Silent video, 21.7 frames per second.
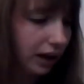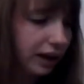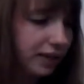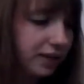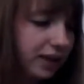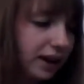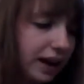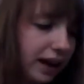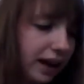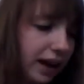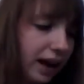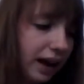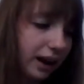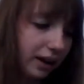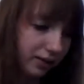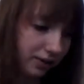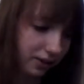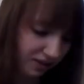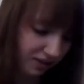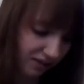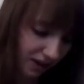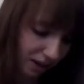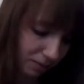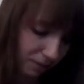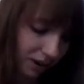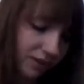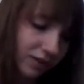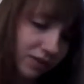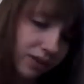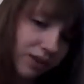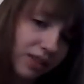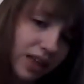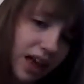And then I cut out the
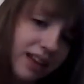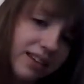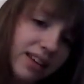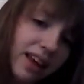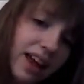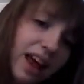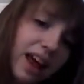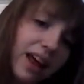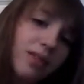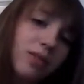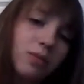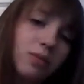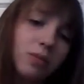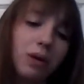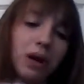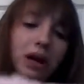fabric for that as